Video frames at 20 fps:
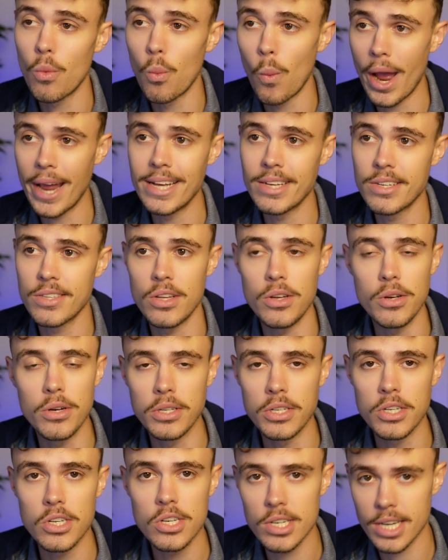ways that you
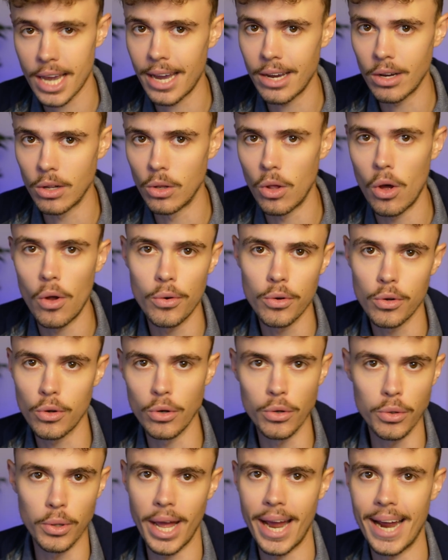can scale on
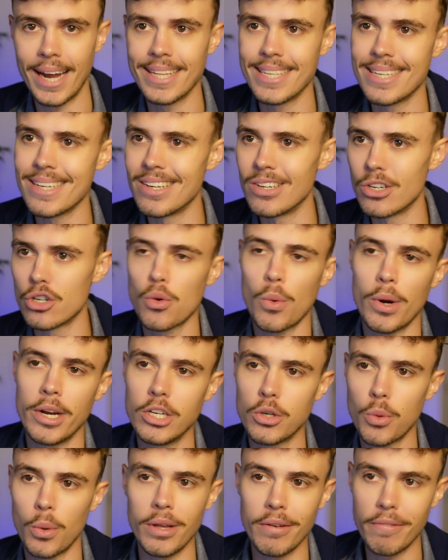Google Ads in
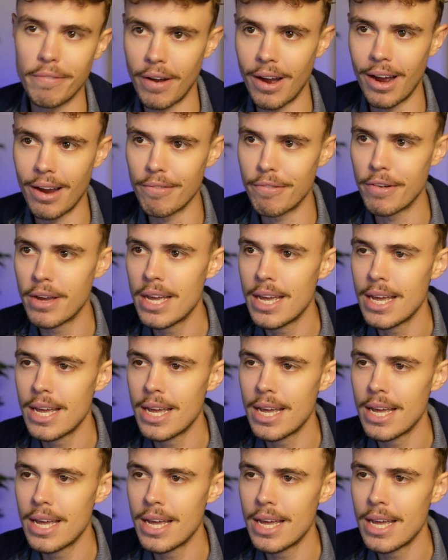2025.